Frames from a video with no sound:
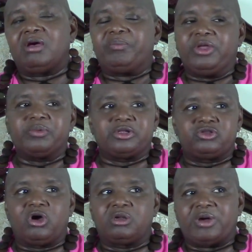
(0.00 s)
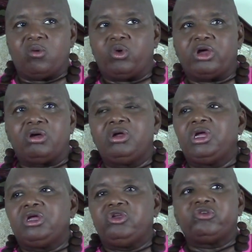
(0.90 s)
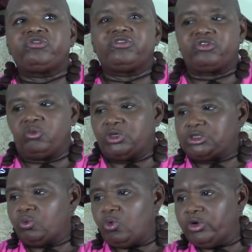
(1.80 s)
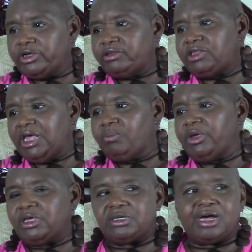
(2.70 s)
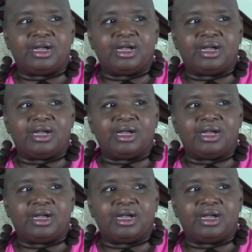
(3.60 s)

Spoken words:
people are talking about, well, your sister was awarded $10 million